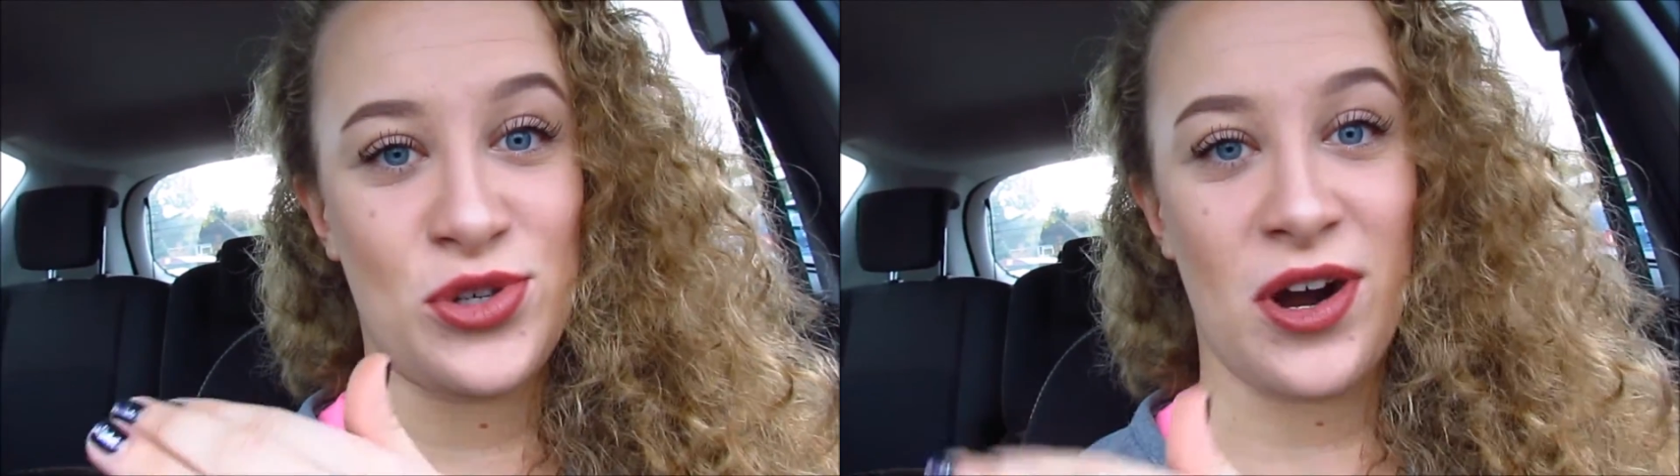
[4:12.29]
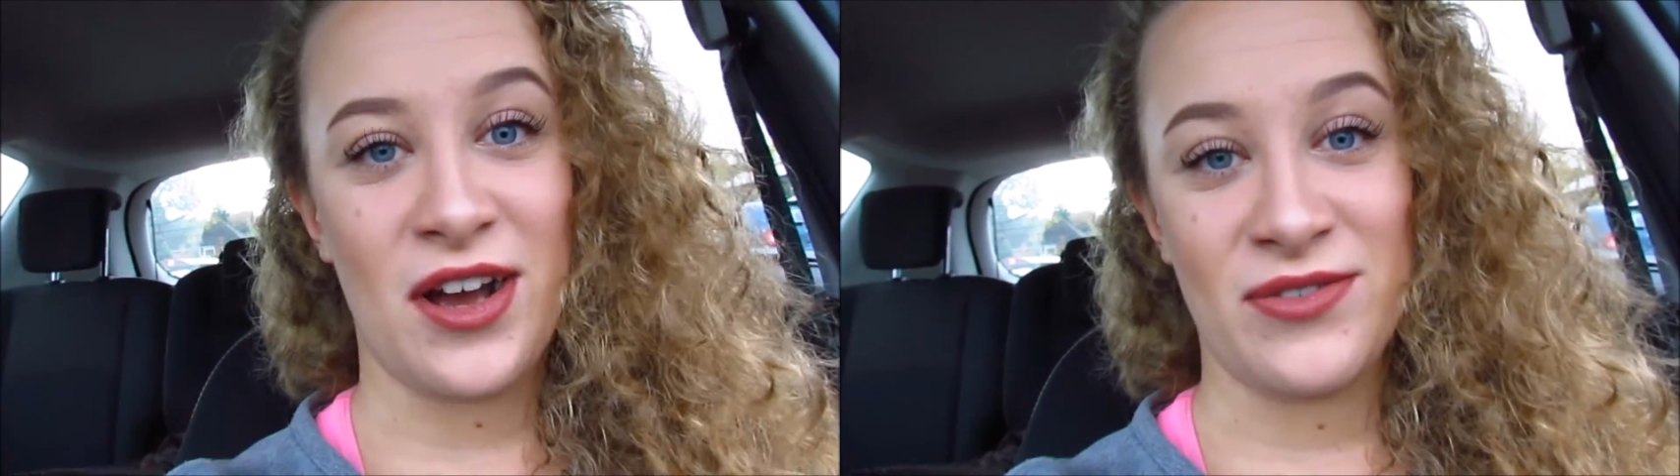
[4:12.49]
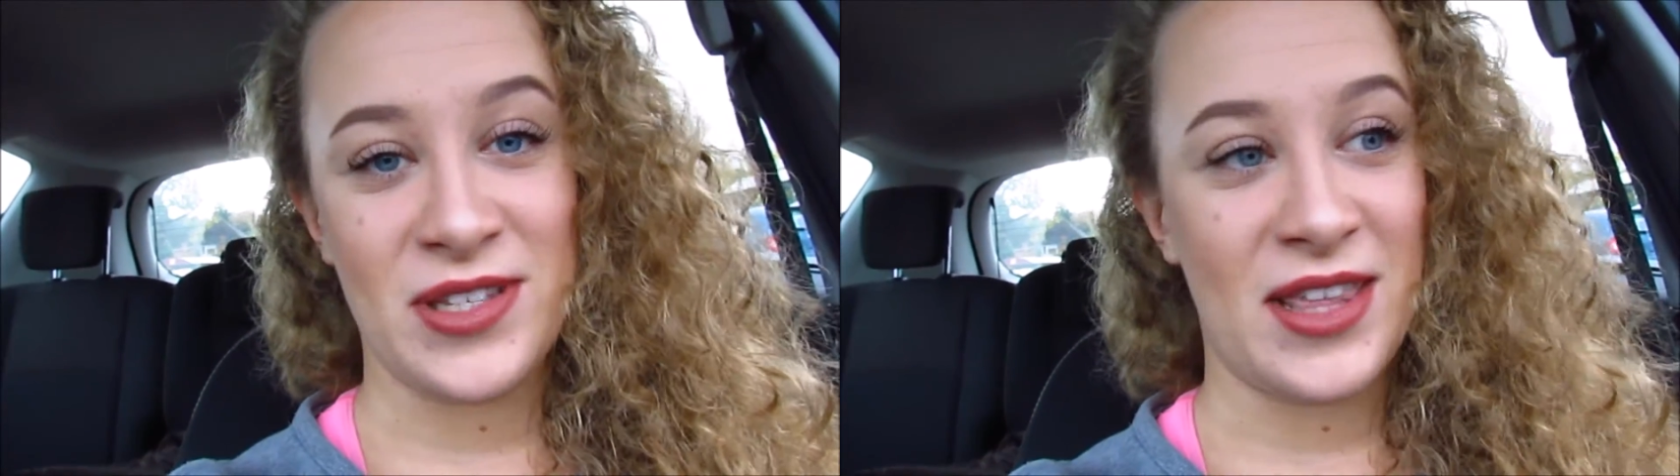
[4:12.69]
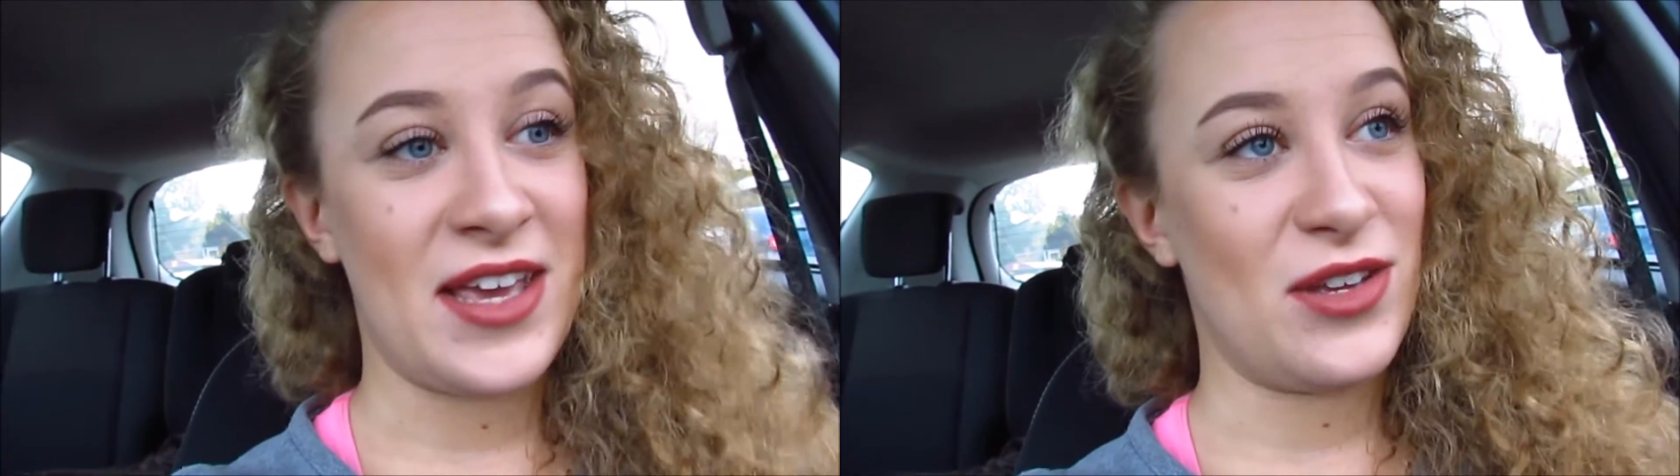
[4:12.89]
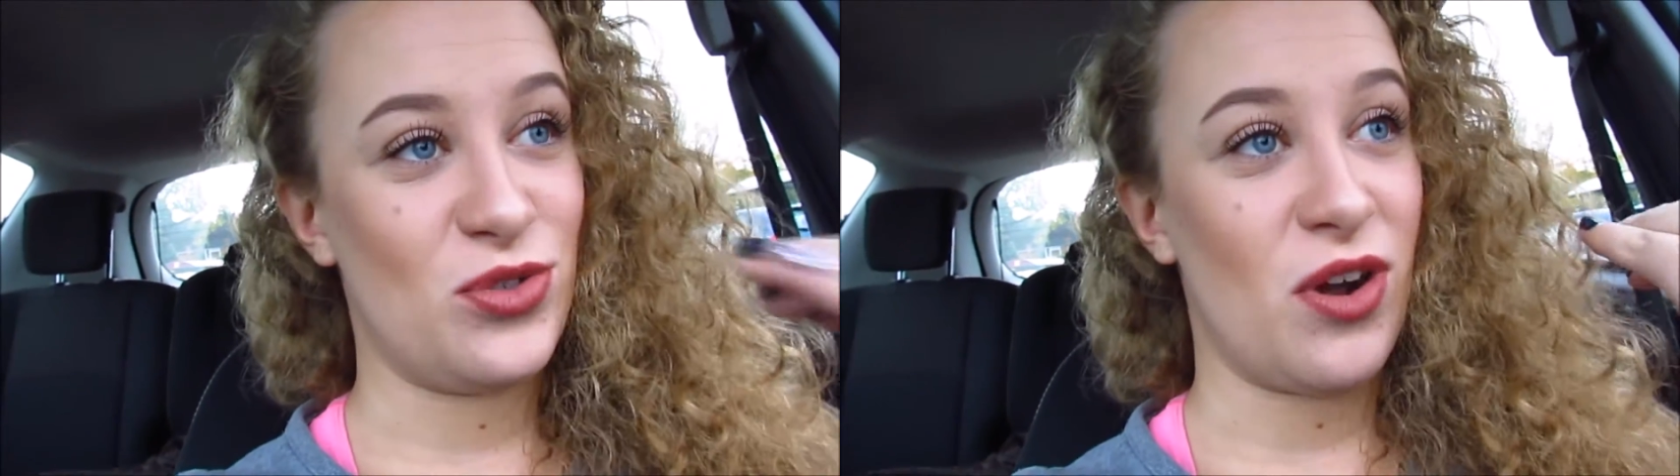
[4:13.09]
drive so they
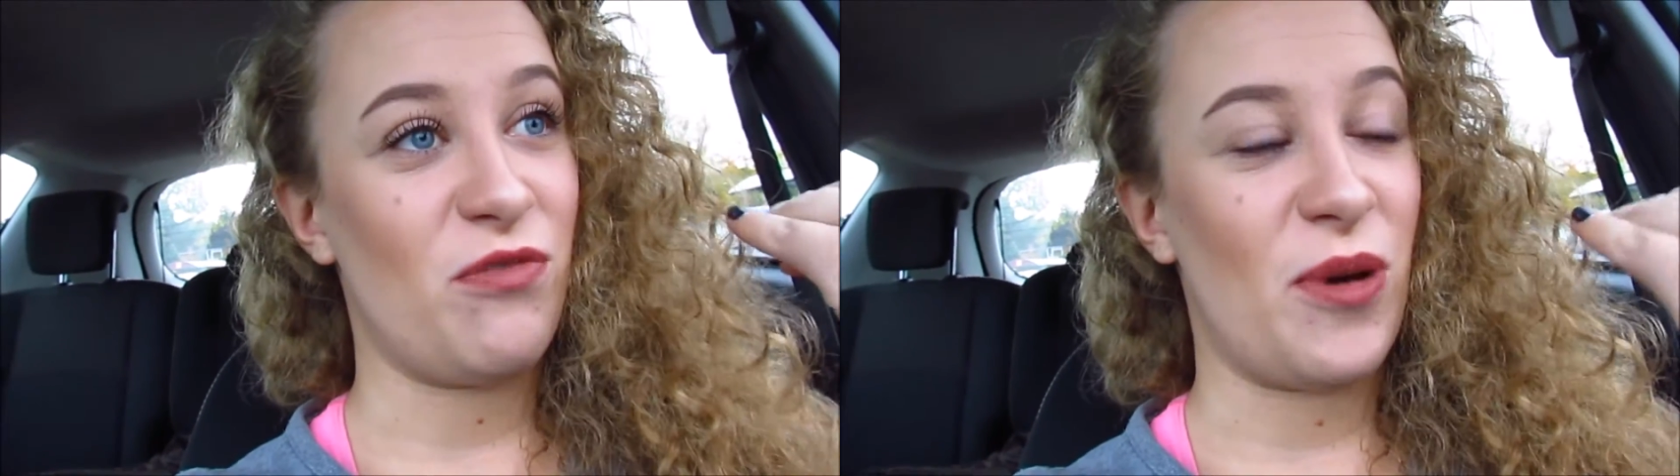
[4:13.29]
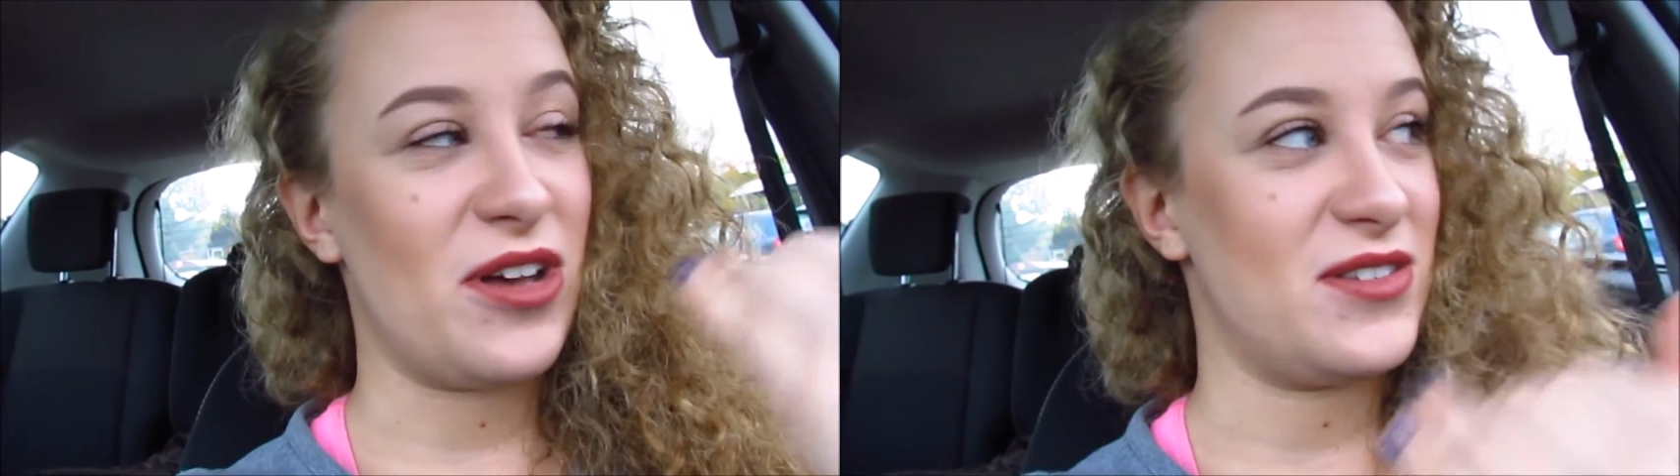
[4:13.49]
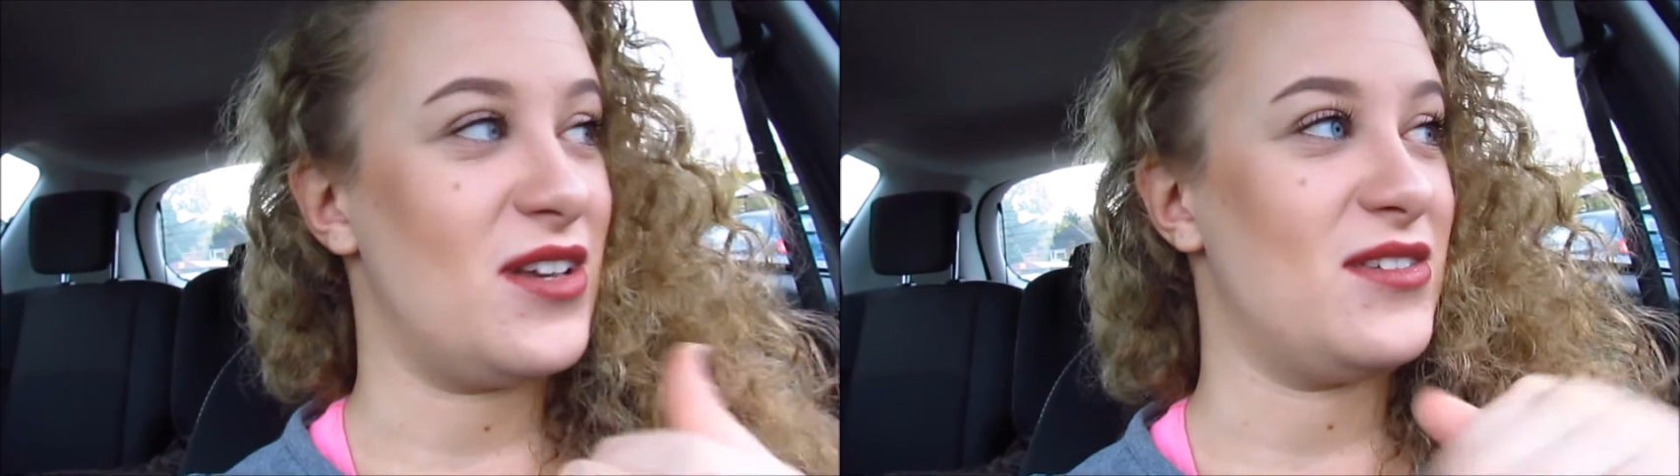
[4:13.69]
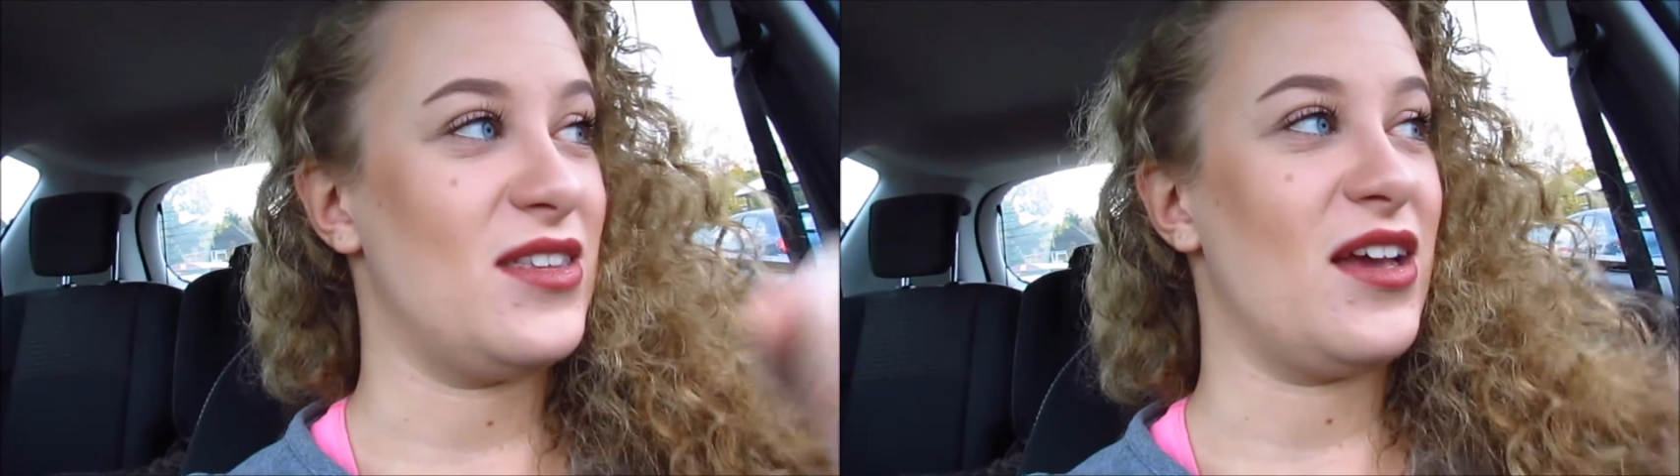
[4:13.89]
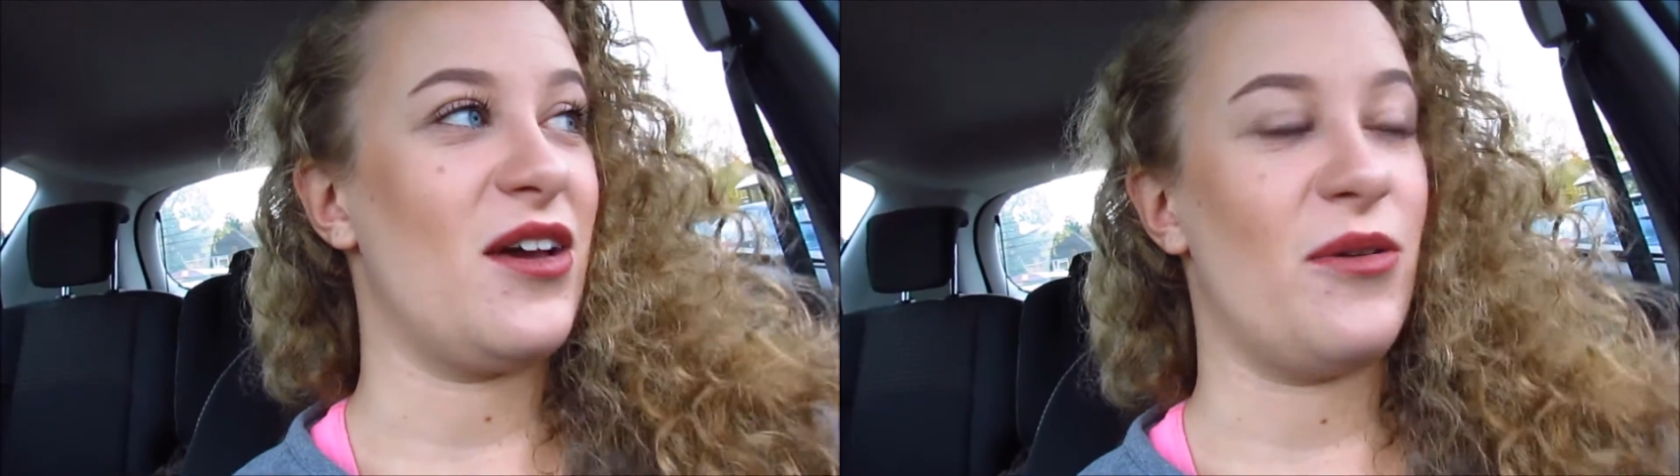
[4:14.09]
could drive past us and
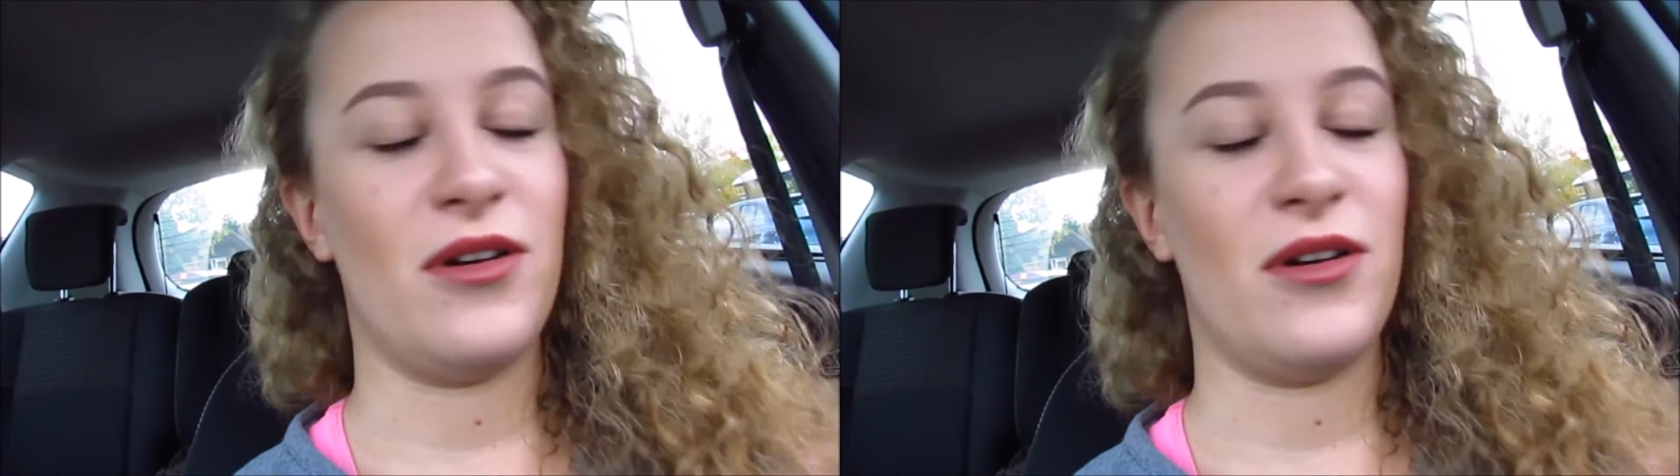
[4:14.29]
then go,